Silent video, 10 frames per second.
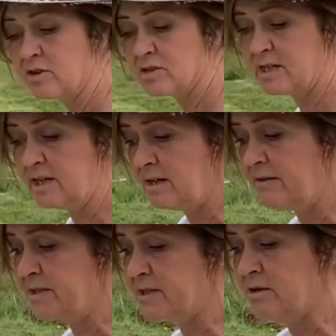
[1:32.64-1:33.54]
got it,
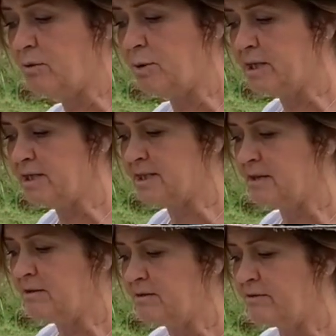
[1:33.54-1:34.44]
if it's on your
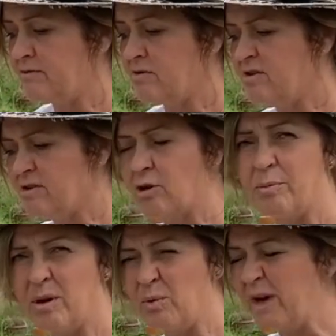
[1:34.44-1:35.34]
windowsill, for another
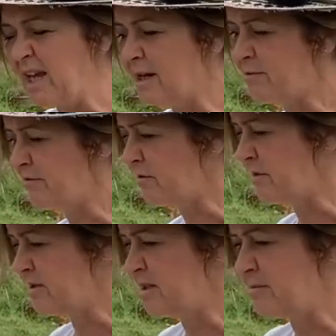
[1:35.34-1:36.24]
couple of weeks before
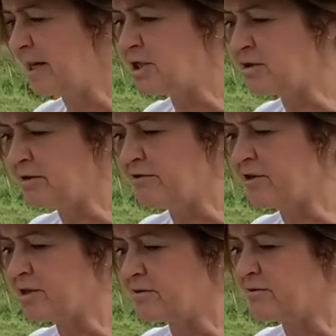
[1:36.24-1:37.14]
you make sure the
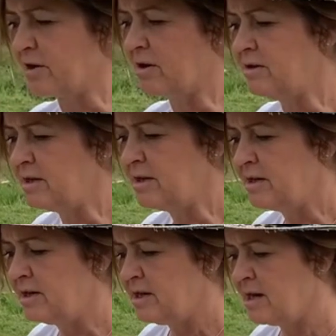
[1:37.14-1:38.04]
frosts have gone.
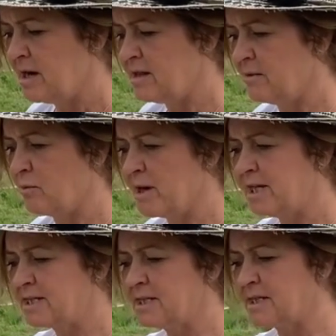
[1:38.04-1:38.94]
And then when
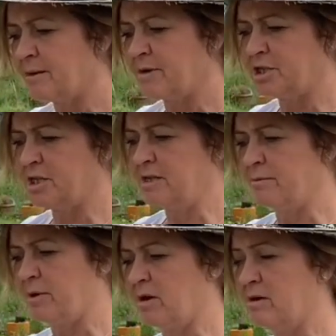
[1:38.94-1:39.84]
it's established in the
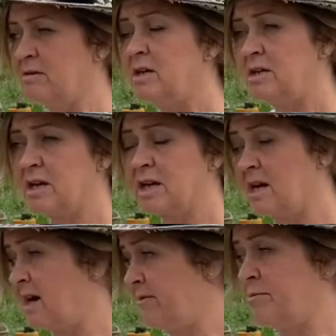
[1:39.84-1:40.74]
pot, you can
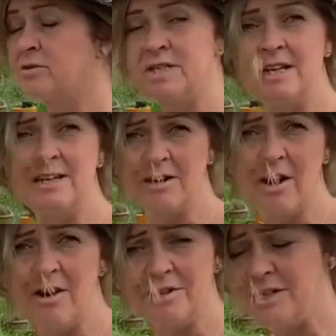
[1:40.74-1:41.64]
either put it in your
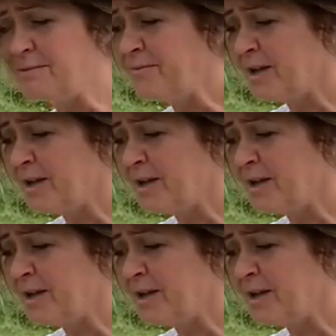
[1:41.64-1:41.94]
garden